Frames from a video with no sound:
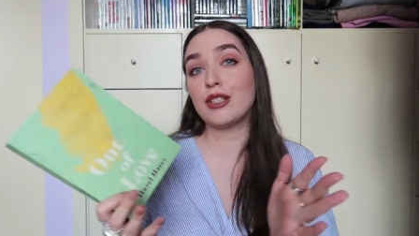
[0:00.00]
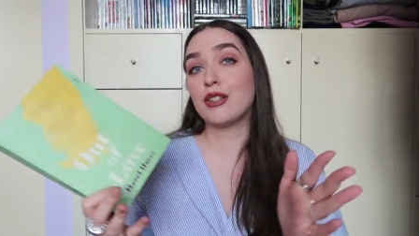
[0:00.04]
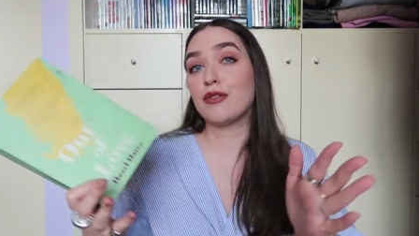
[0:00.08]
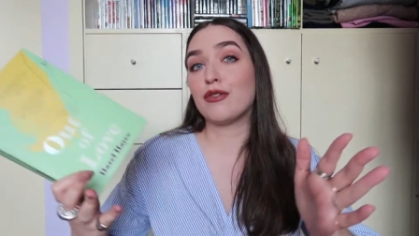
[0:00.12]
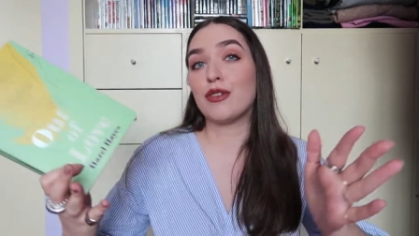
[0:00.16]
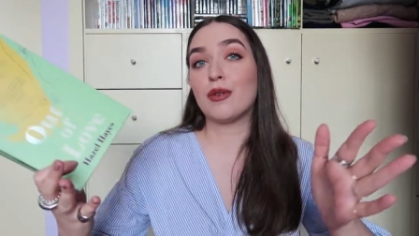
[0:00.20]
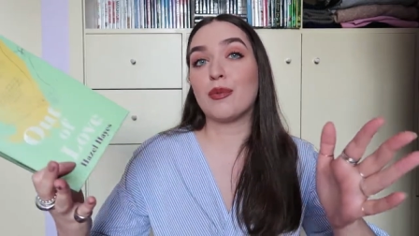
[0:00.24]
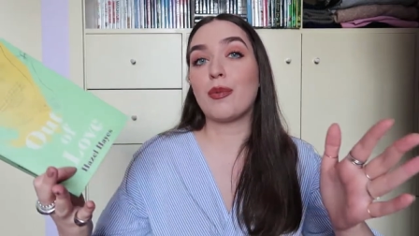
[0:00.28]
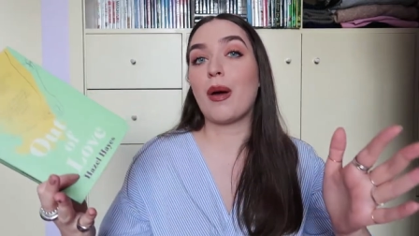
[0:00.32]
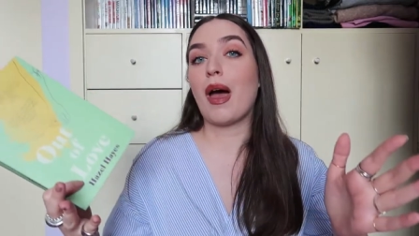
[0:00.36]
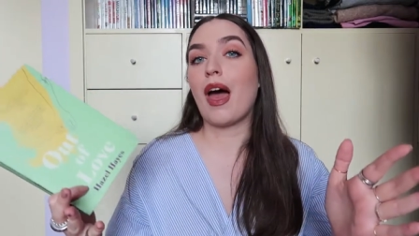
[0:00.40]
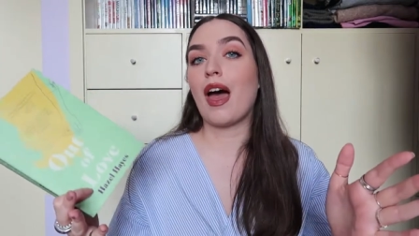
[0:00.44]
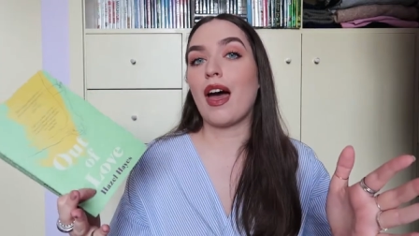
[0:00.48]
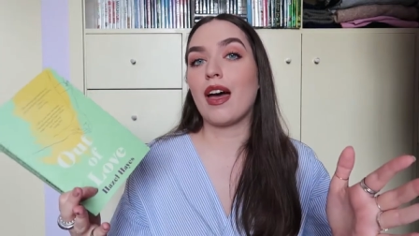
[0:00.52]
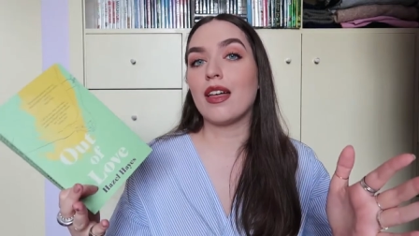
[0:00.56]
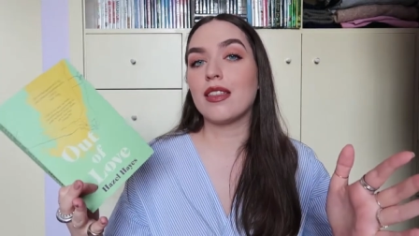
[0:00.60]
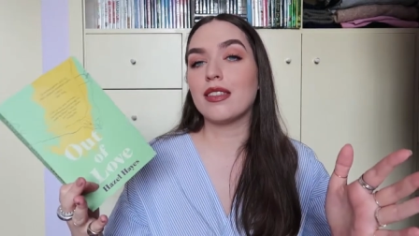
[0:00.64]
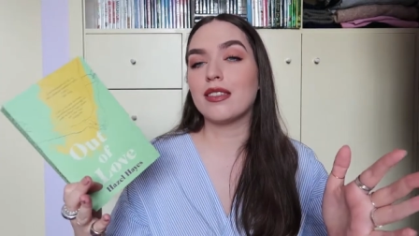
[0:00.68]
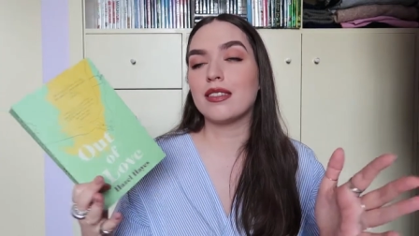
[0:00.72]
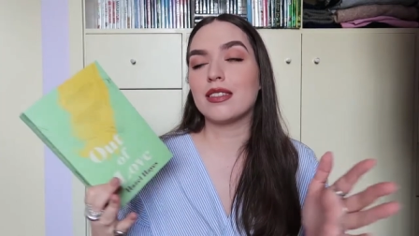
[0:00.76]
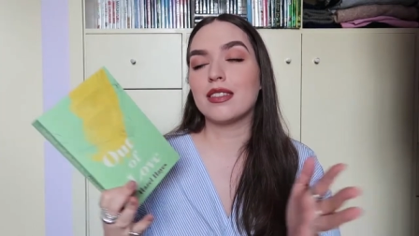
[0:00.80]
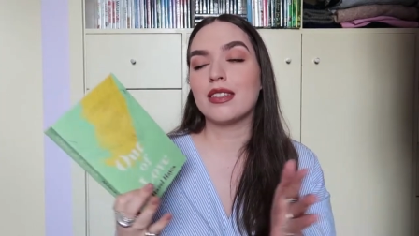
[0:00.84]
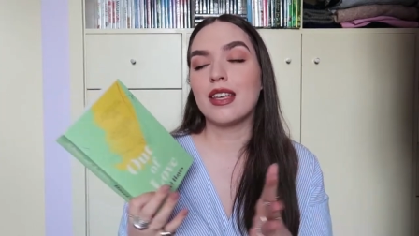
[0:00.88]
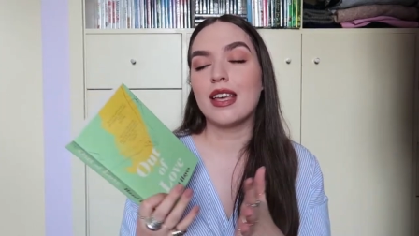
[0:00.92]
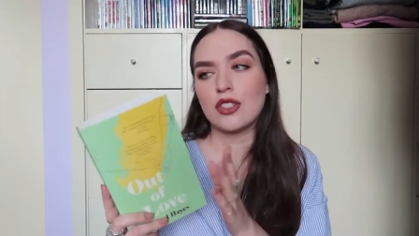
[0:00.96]
different
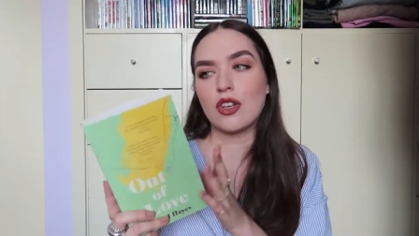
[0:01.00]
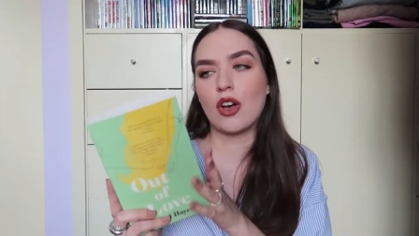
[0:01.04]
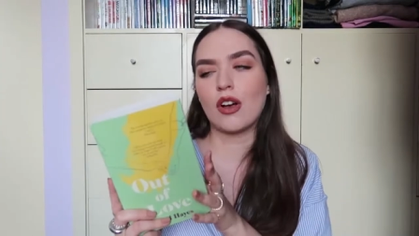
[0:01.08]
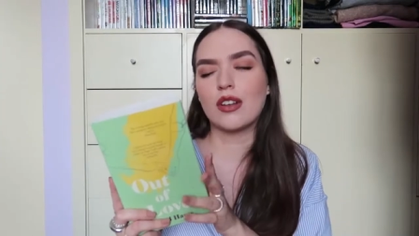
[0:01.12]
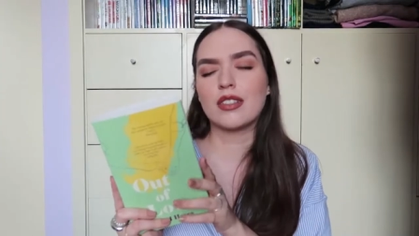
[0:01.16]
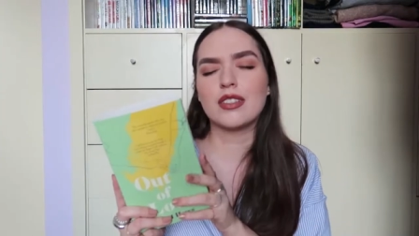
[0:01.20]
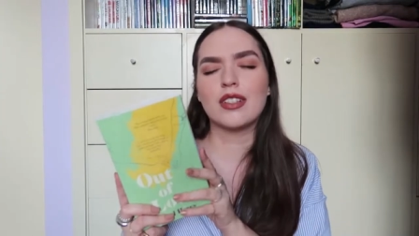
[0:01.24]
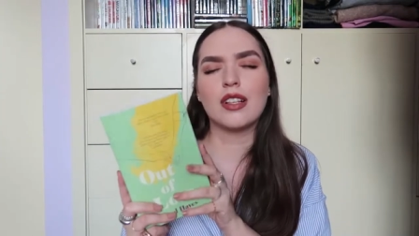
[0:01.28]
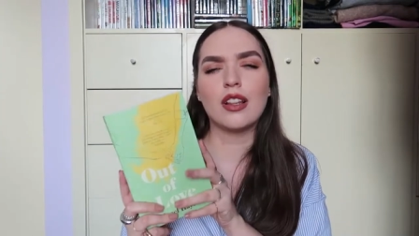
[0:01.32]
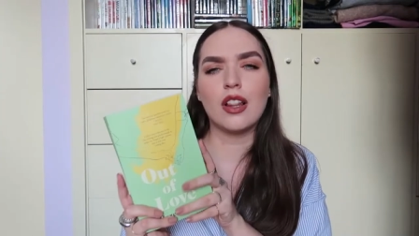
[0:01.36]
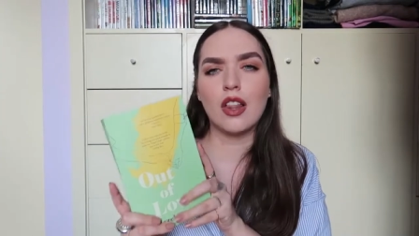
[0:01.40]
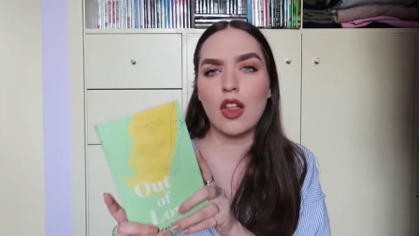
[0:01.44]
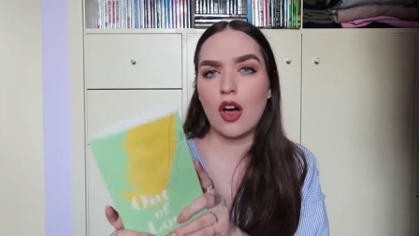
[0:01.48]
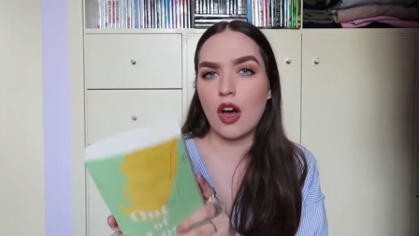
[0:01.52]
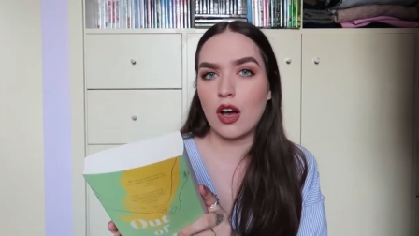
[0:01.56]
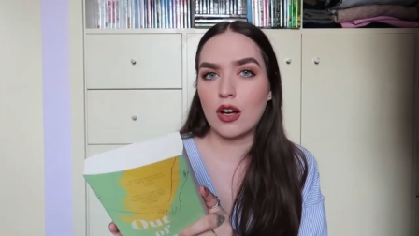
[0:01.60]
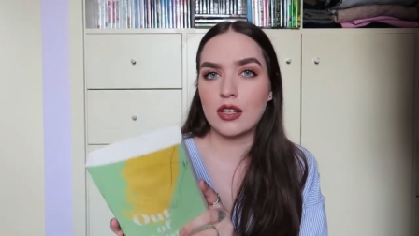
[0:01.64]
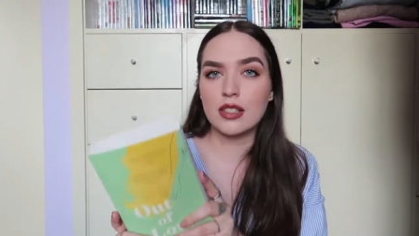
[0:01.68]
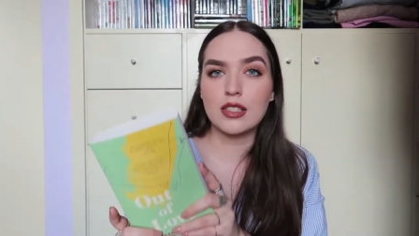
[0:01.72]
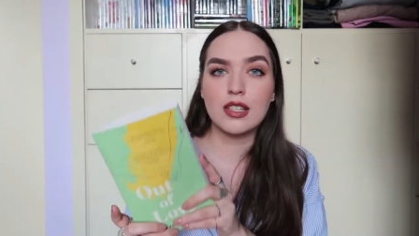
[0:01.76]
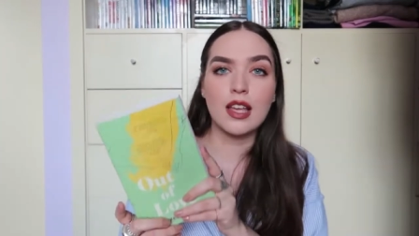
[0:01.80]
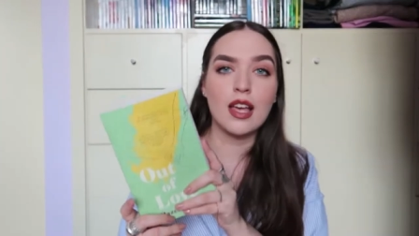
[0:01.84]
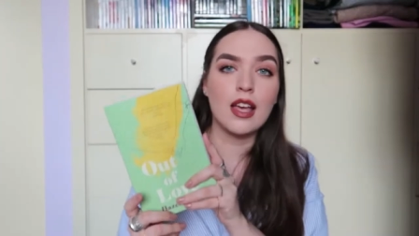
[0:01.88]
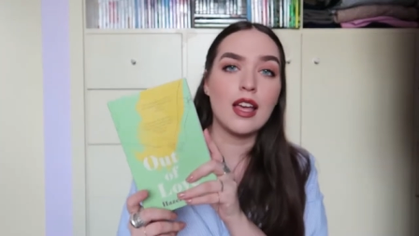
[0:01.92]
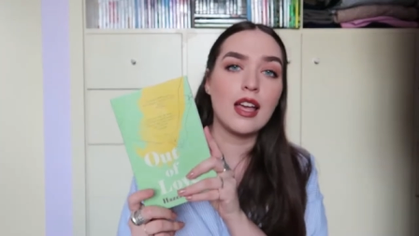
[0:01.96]
paths. It talks a
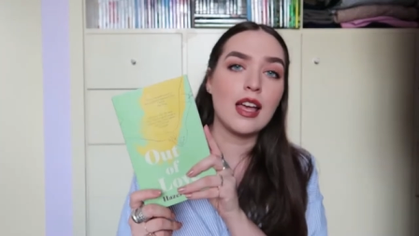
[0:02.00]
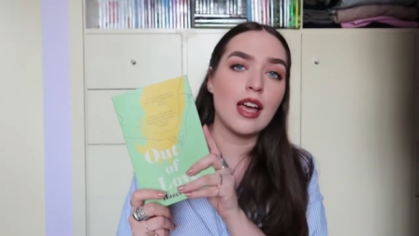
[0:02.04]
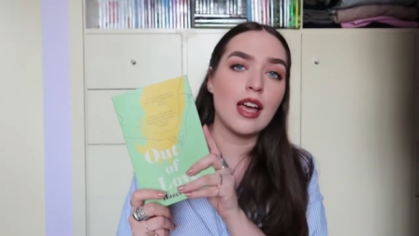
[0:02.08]
lot